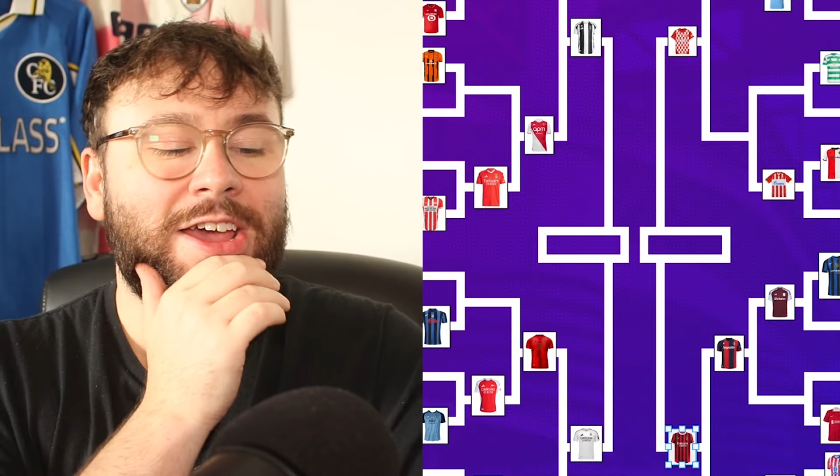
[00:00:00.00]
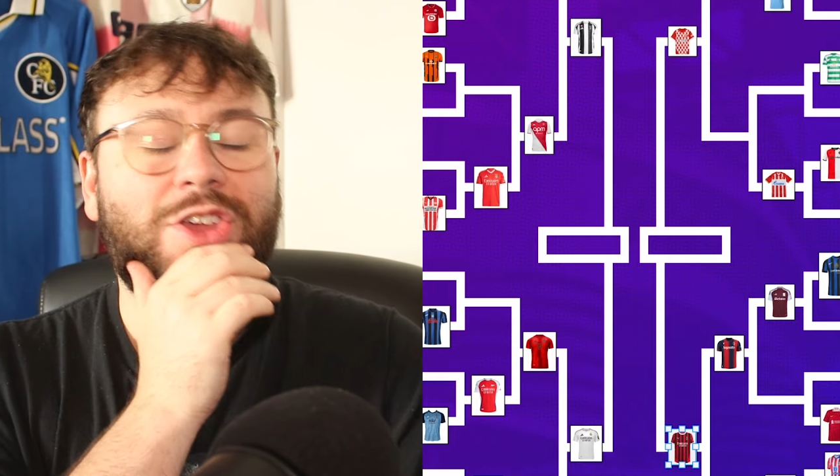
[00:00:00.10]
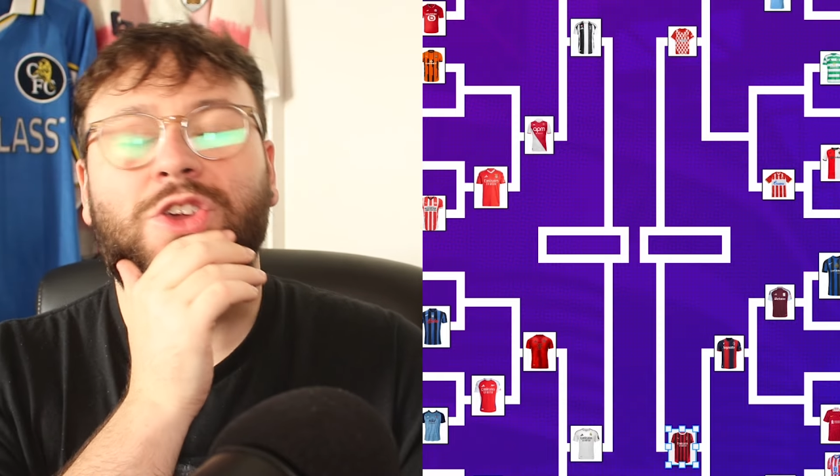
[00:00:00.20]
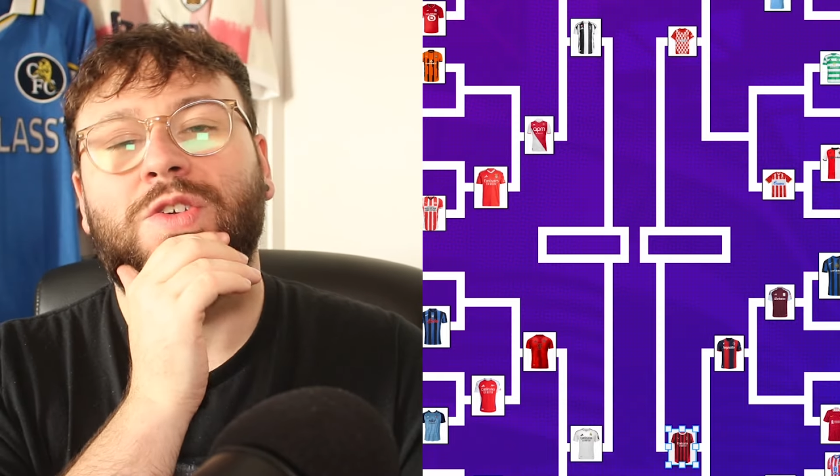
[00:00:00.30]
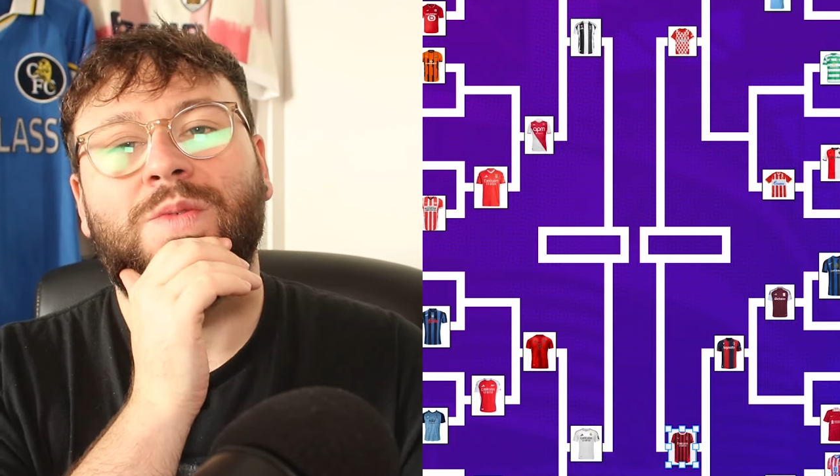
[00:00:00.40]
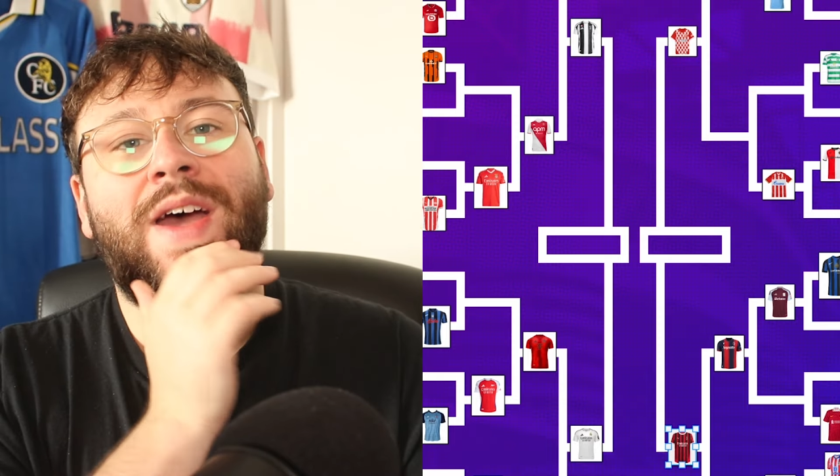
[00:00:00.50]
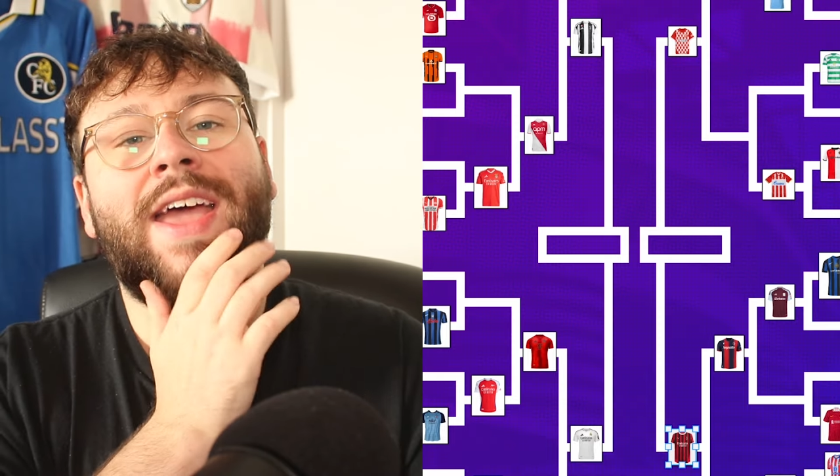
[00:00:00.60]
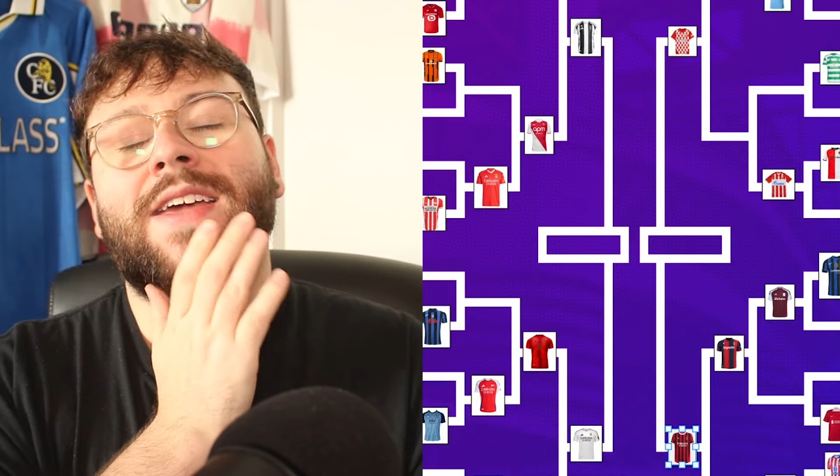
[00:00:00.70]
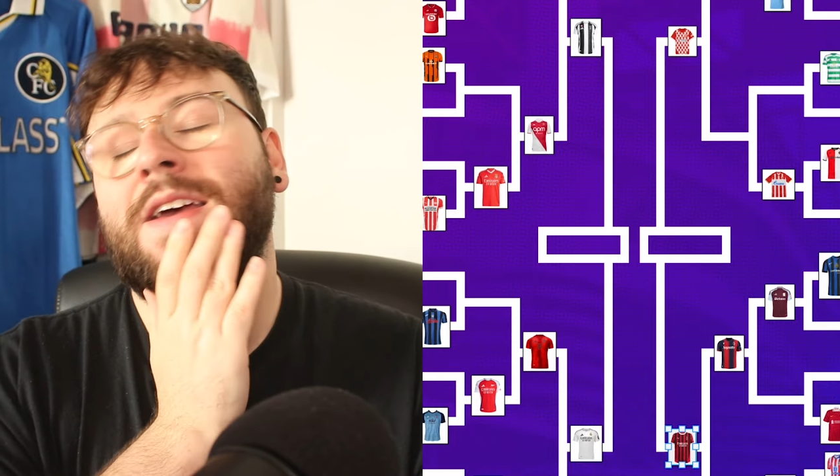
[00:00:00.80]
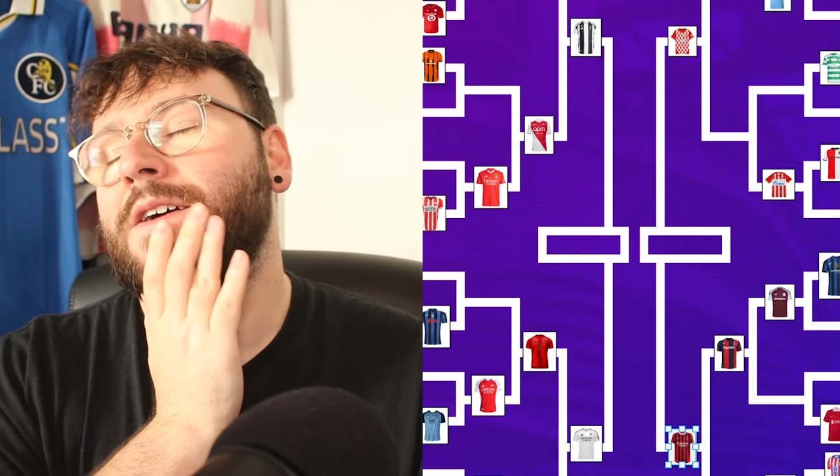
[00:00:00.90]

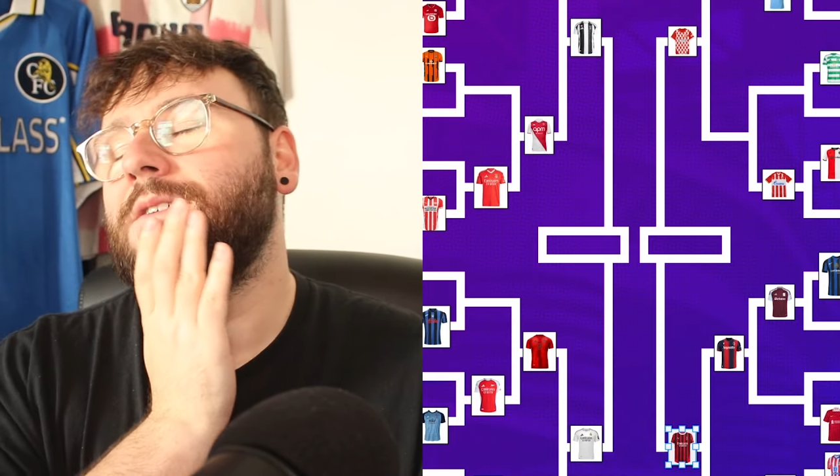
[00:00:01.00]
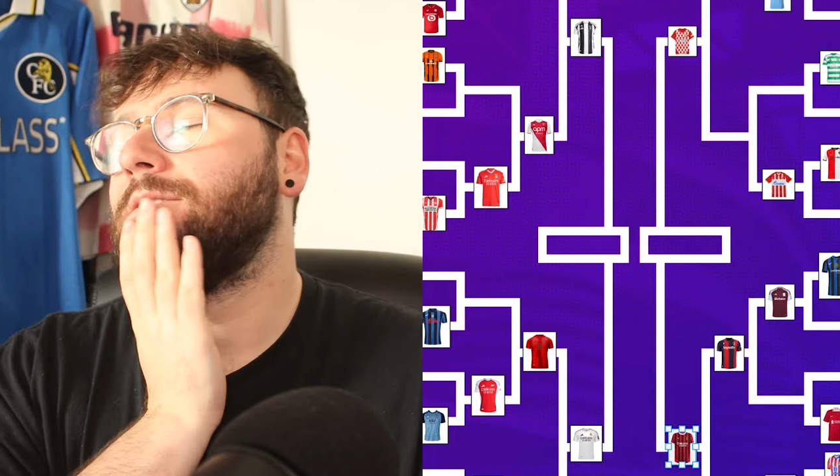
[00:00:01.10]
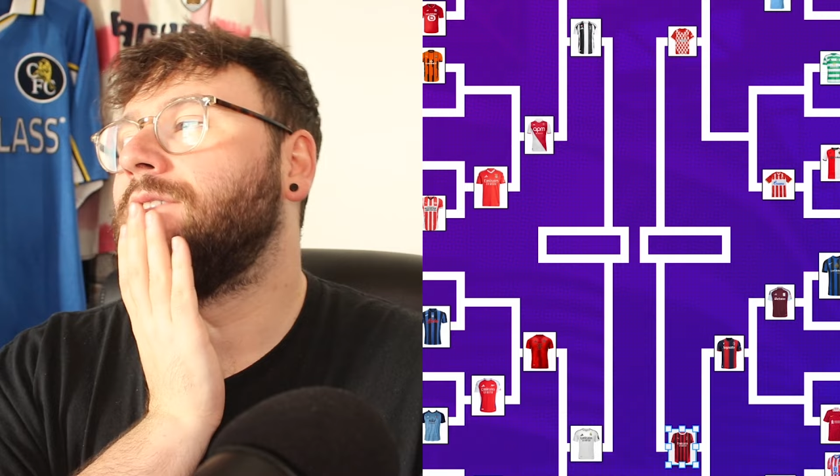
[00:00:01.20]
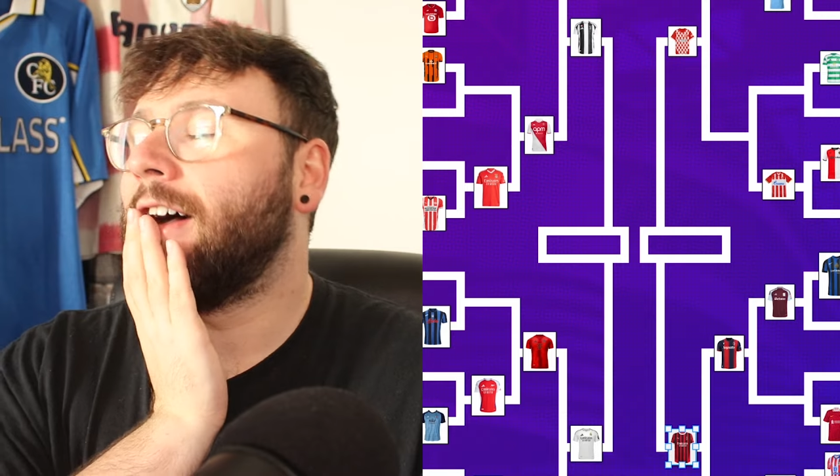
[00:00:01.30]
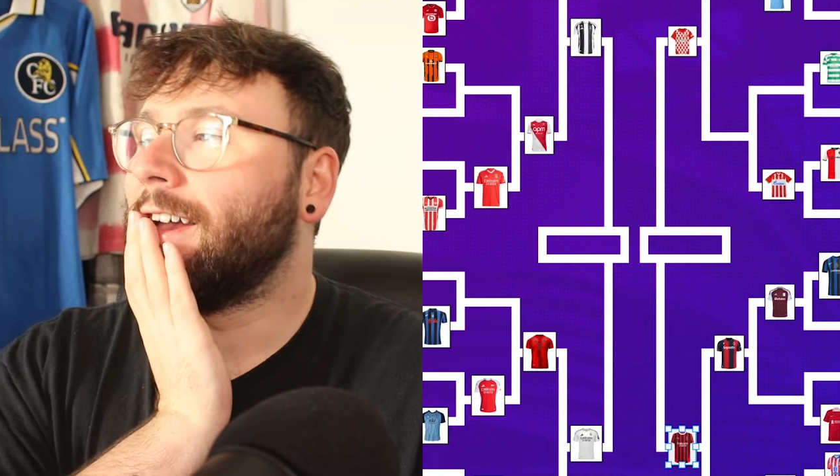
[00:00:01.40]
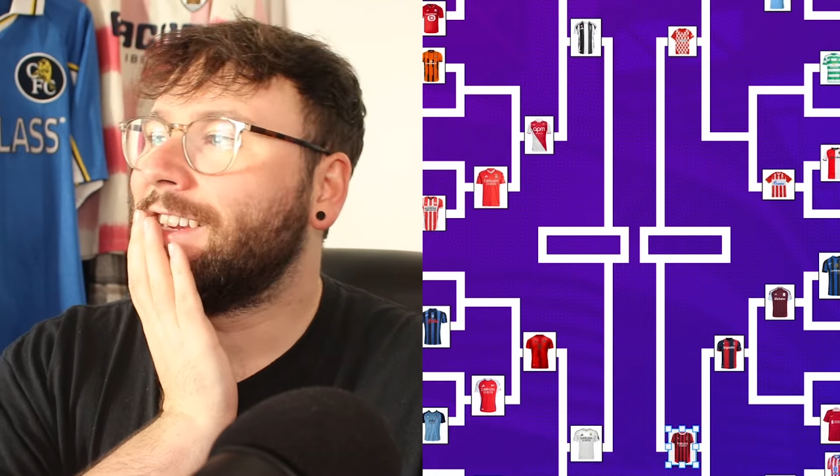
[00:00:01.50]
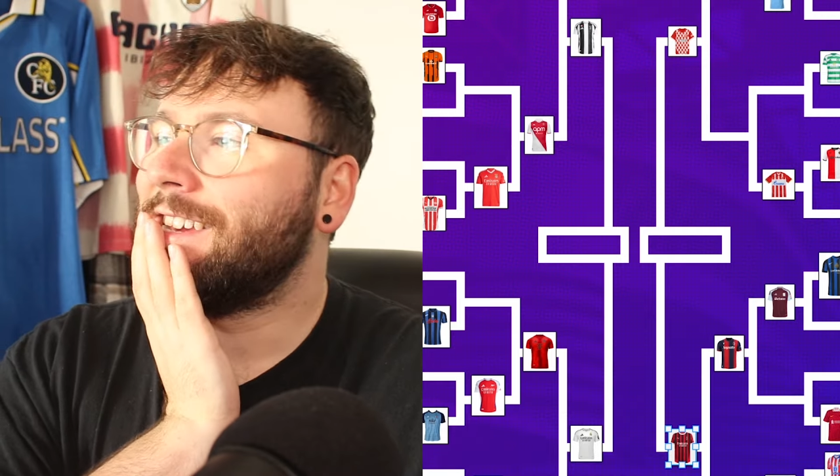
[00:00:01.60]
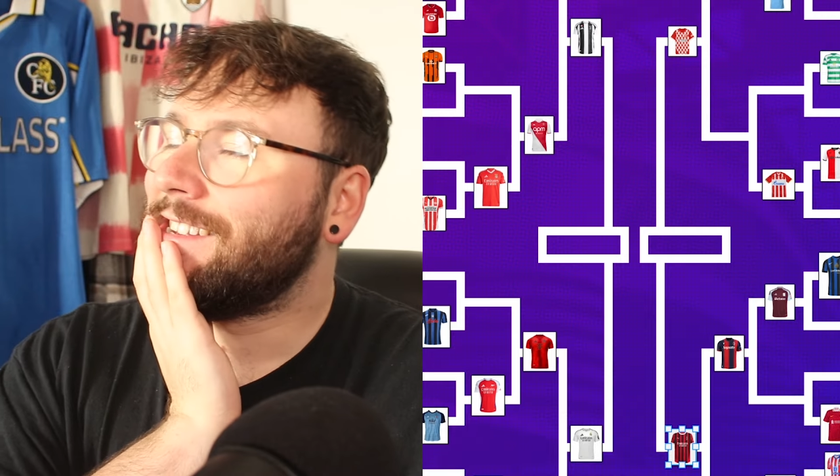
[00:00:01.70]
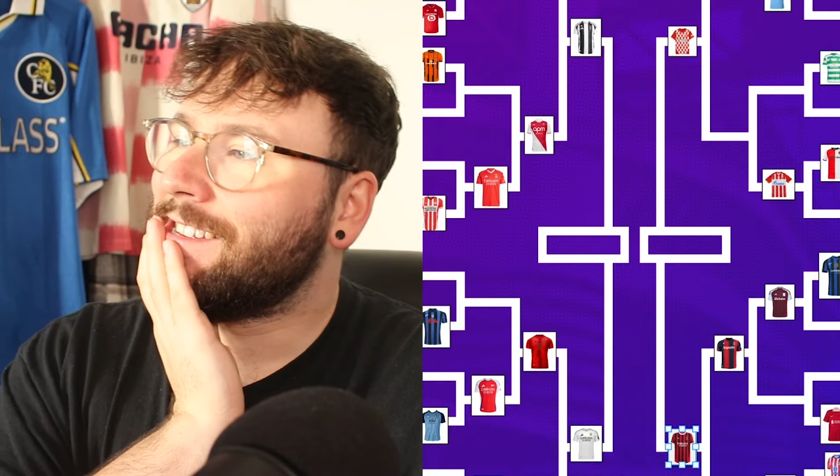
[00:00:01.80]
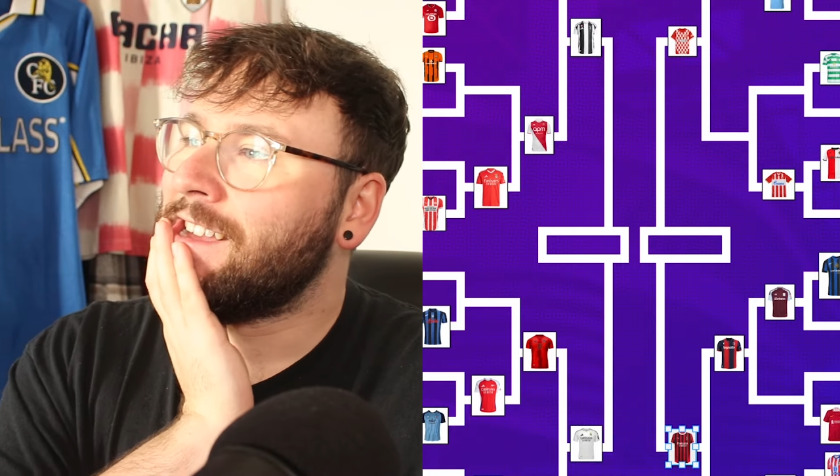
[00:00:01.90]
Juve
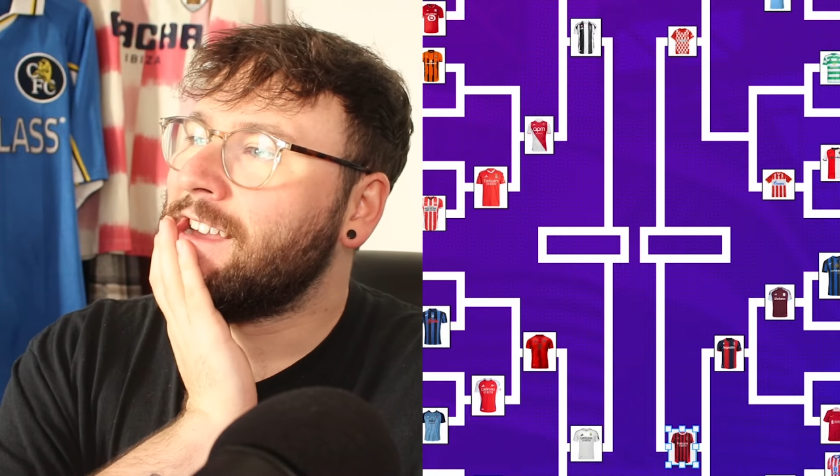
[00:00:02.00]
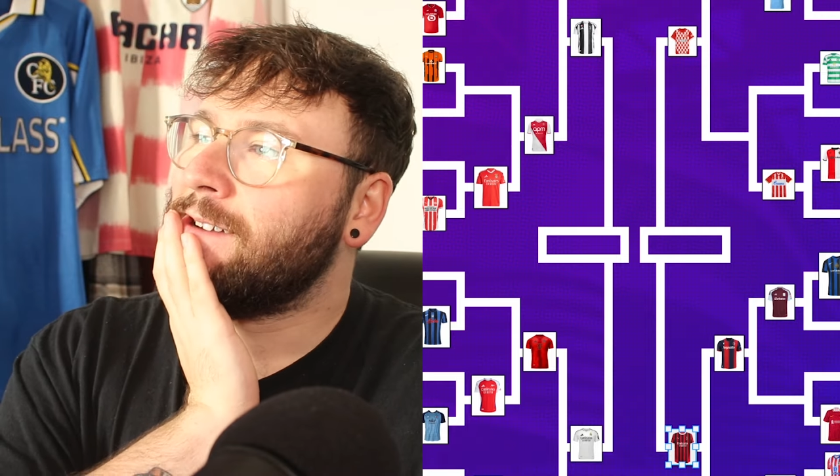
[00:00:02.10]
versus